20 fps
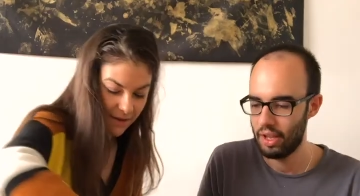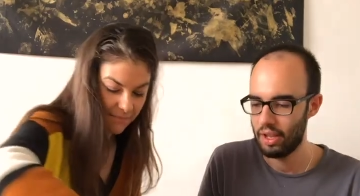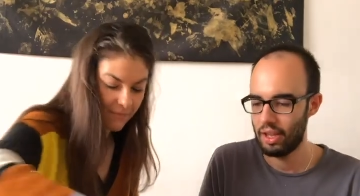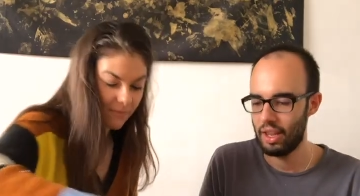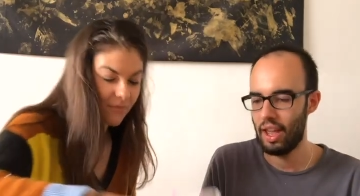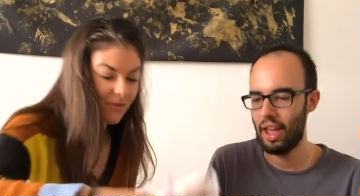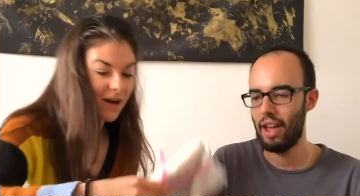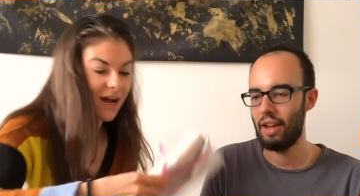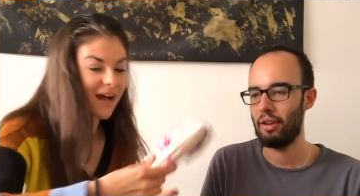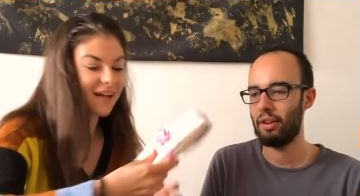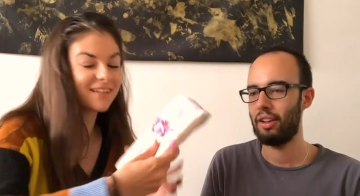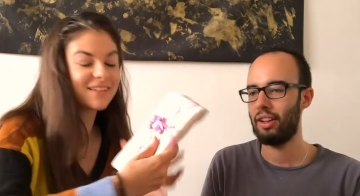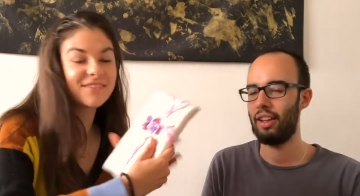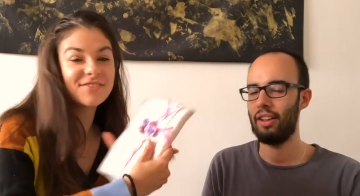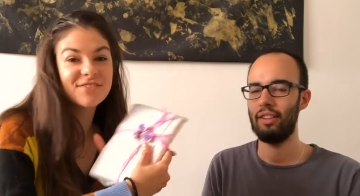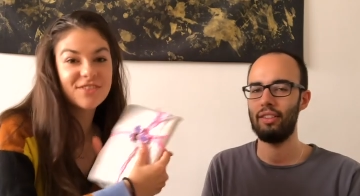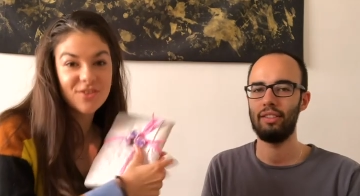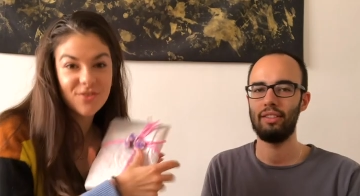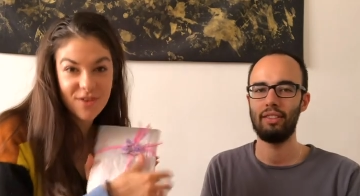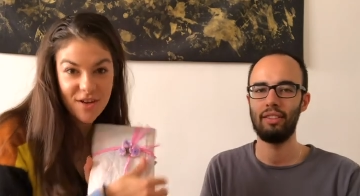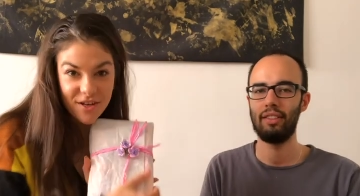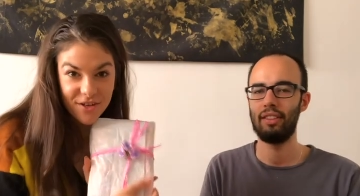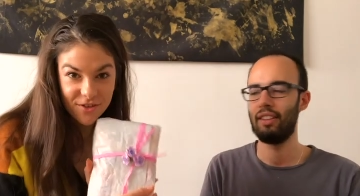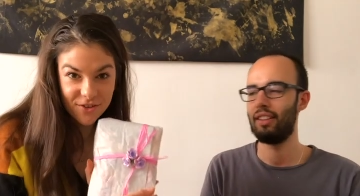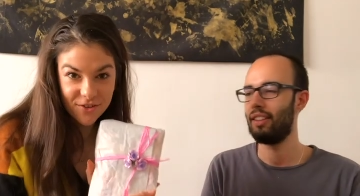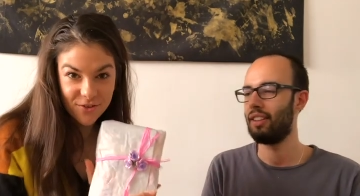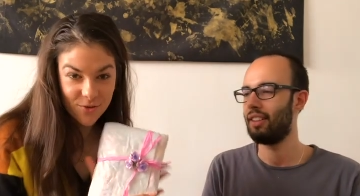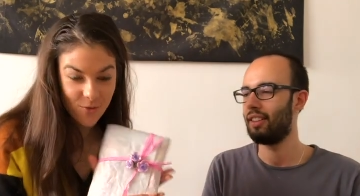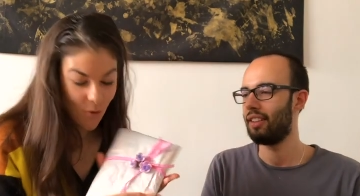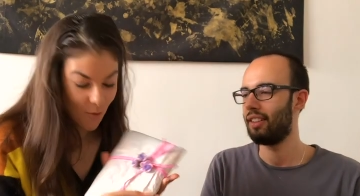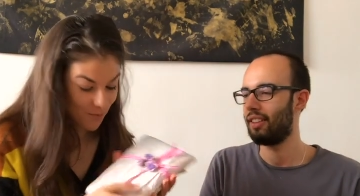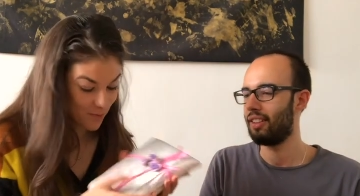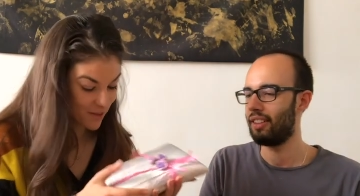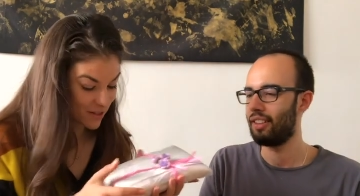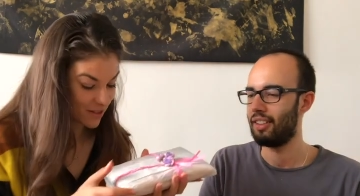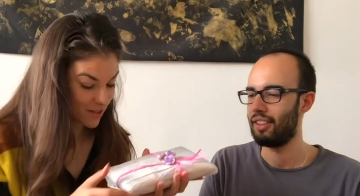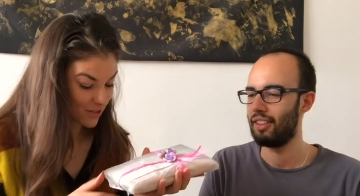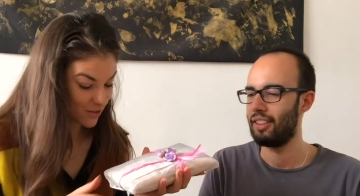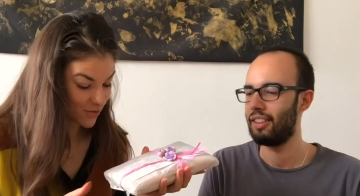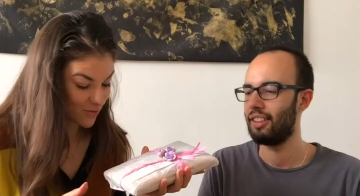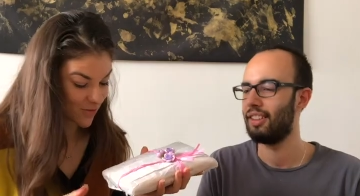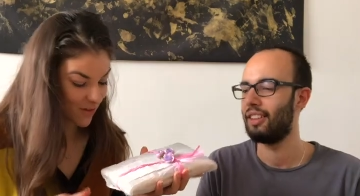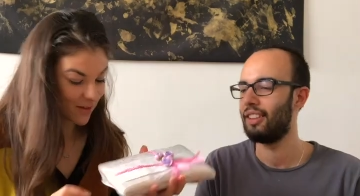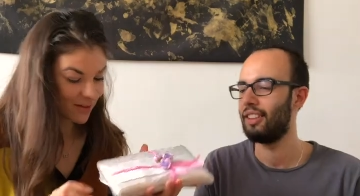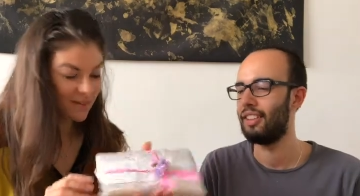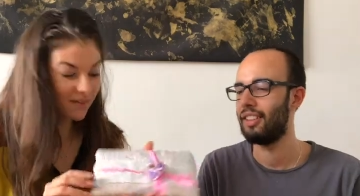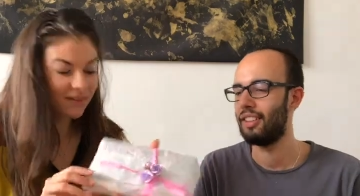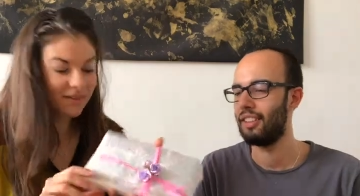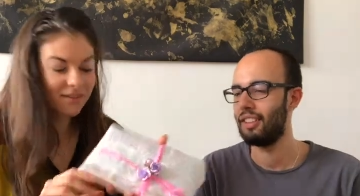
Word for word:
Speaker 1: I'm kind of triggered to open this one.